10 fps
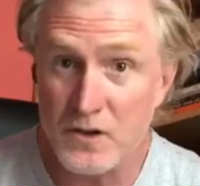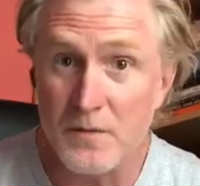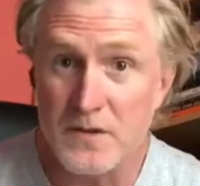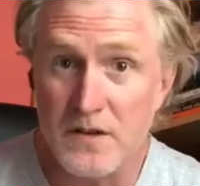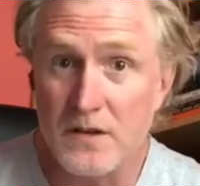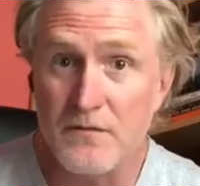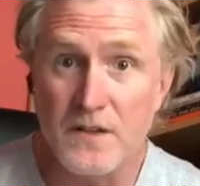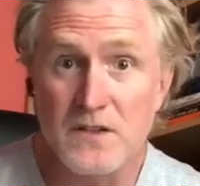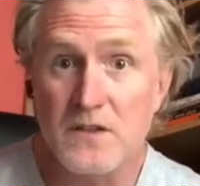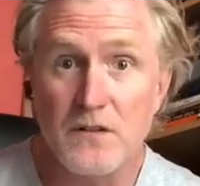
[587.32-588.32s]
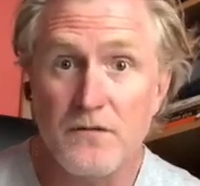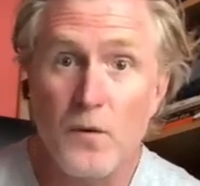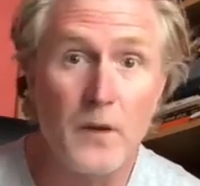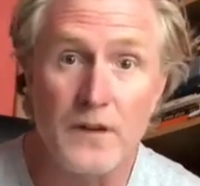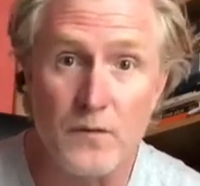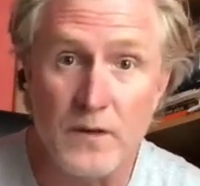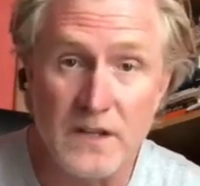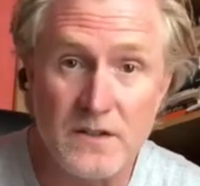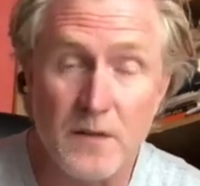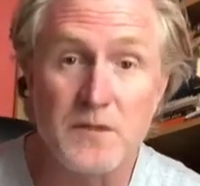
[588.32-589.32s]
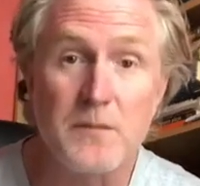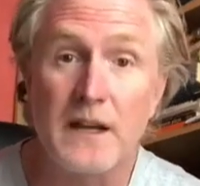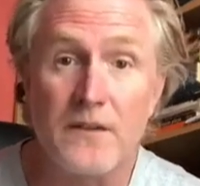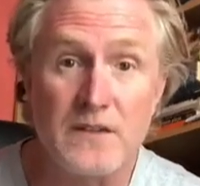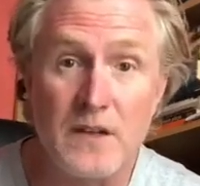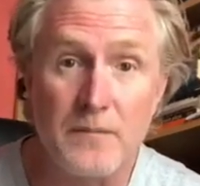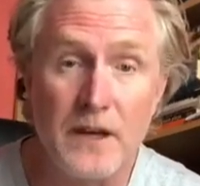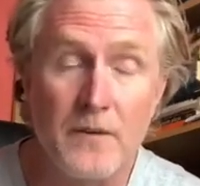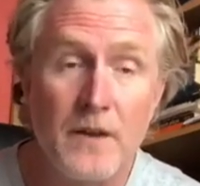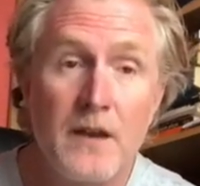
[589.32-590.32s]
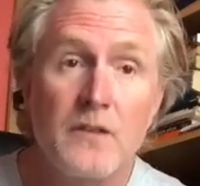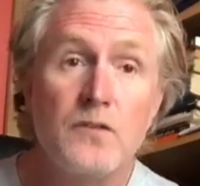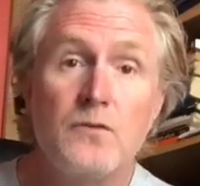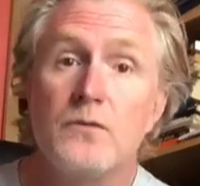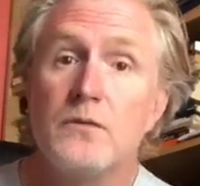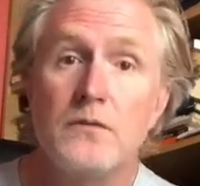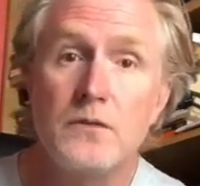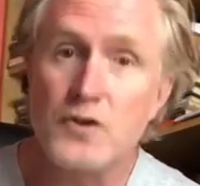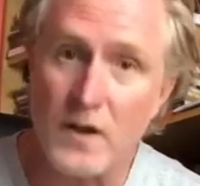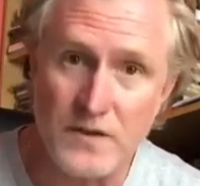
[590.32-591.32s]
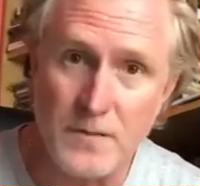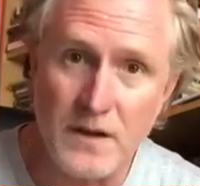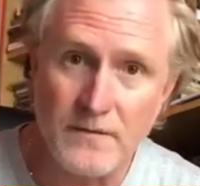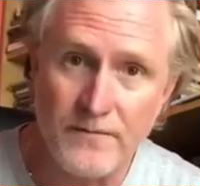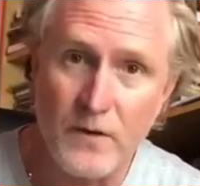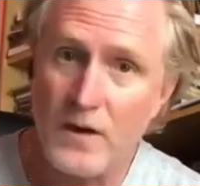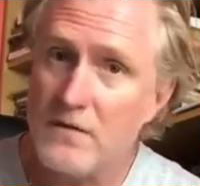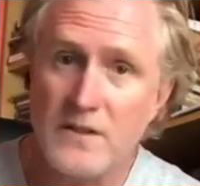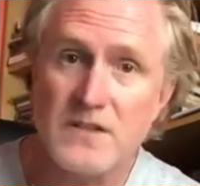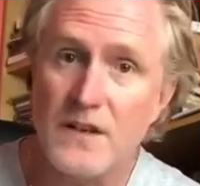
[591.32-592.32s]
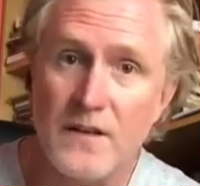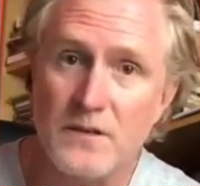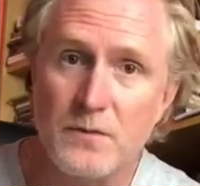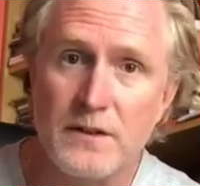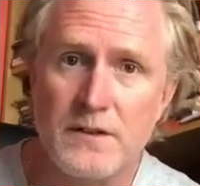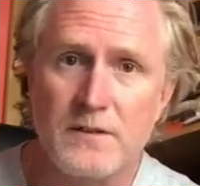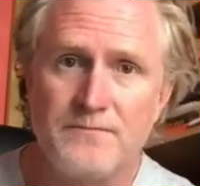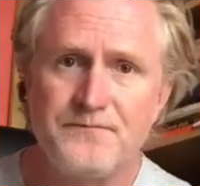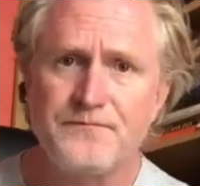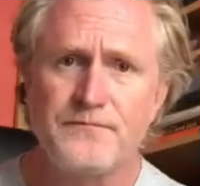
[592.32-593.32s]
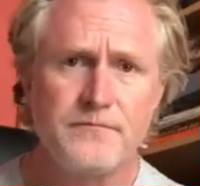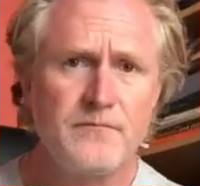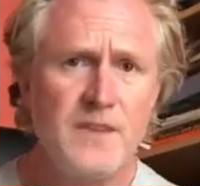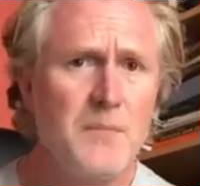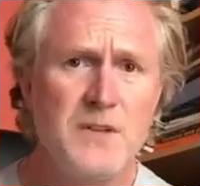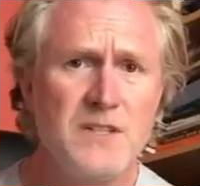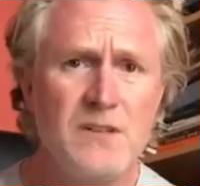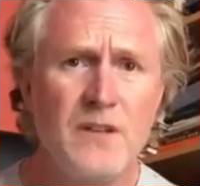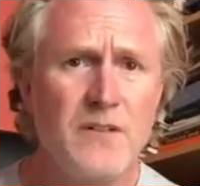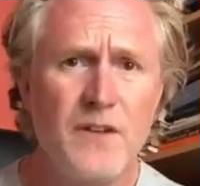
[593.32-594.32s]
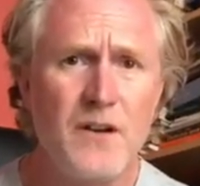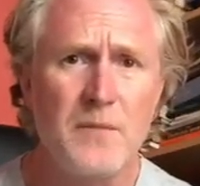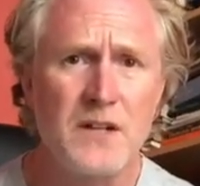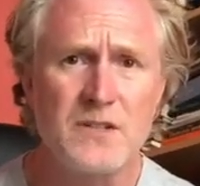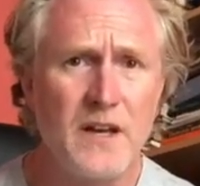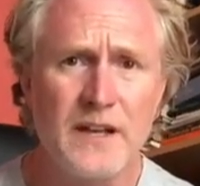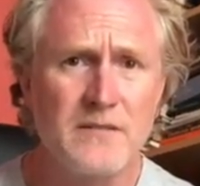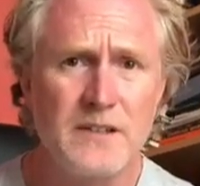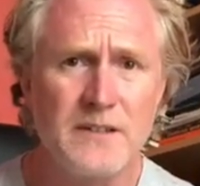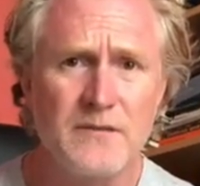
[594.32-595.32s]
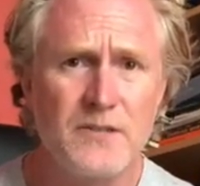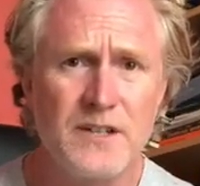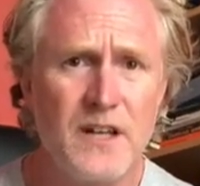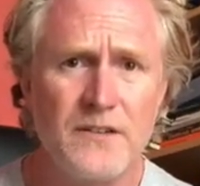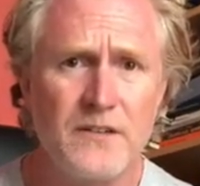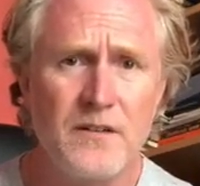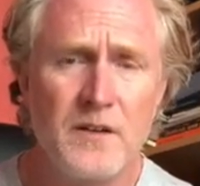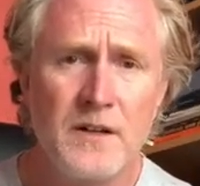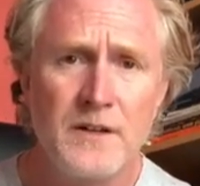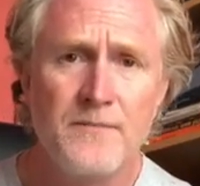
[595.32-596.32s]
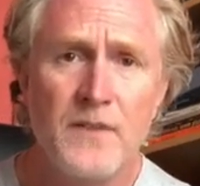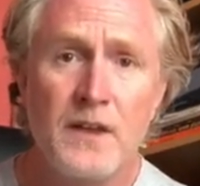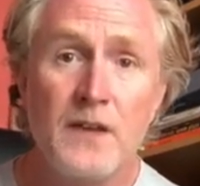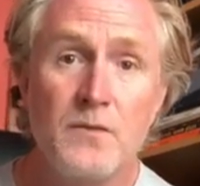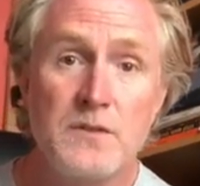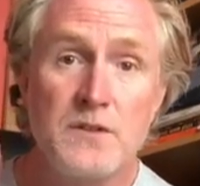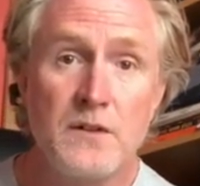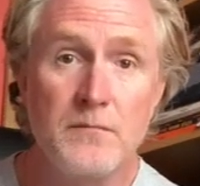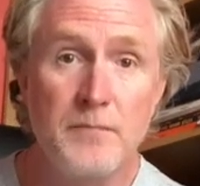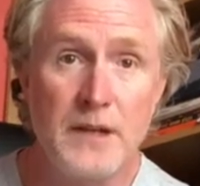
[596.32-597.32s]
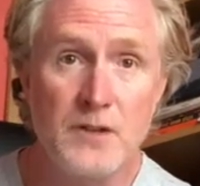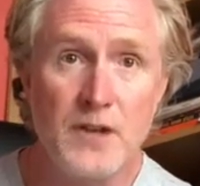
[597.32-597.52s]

job is to convince her, for whatever reason, I'm just making this up now, to trust me. Okay, let's say that that's what it is. But she's looking very much like, she doesn't. Get to a certain beat